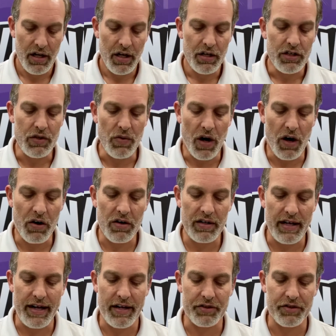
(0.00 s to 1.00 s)
You are
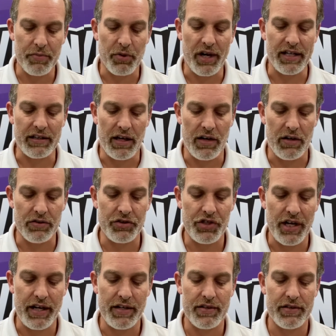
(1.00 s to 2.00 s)
allowed to bring lawn
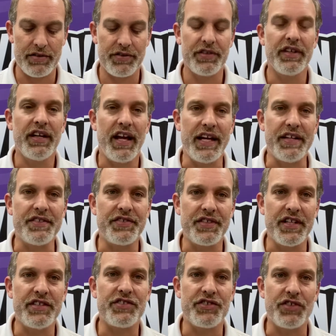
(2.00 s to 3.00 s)
chairs and
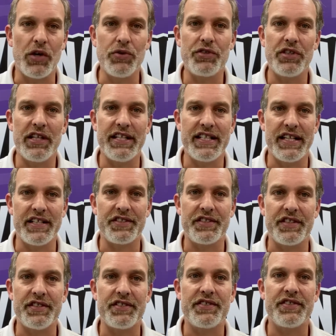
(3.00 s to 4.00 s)
sit socially
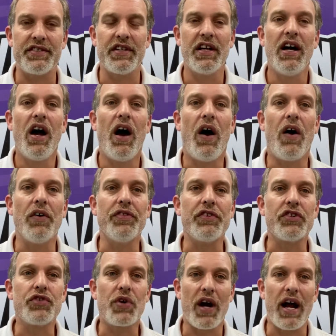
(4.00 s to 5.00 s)
distanced on the
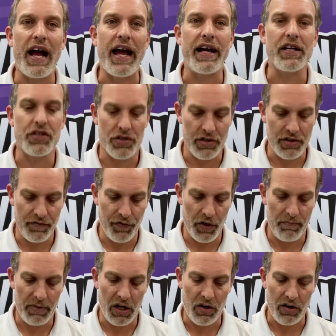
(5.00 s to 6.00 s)
track during the
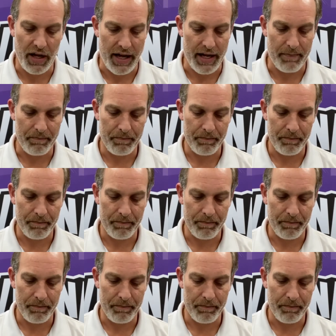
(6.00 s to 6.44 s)
football game.